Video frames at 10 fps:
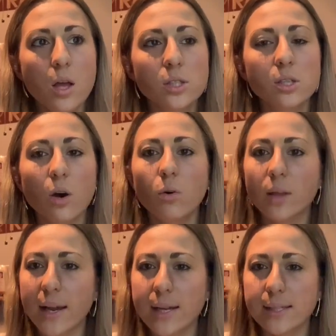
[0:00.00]
So
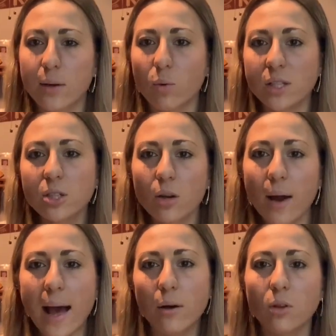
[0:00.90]
like I said, once you know
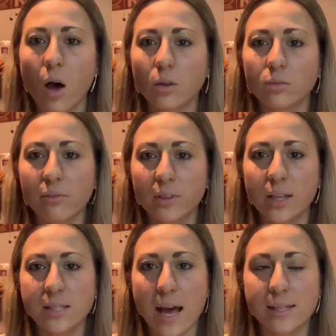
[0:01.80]
how long
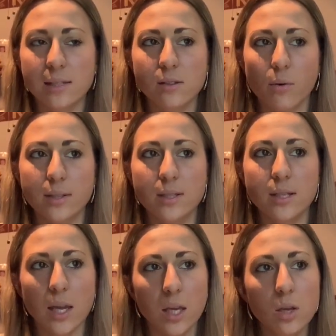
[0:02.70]
roughly a task is going to
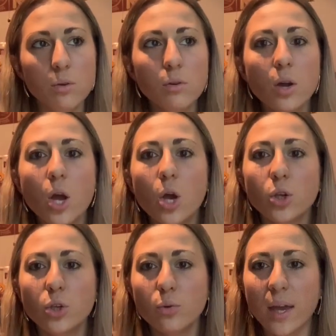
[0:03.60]
take you,
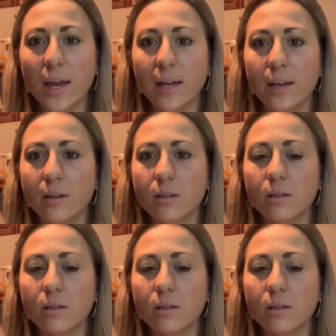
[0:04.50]
you can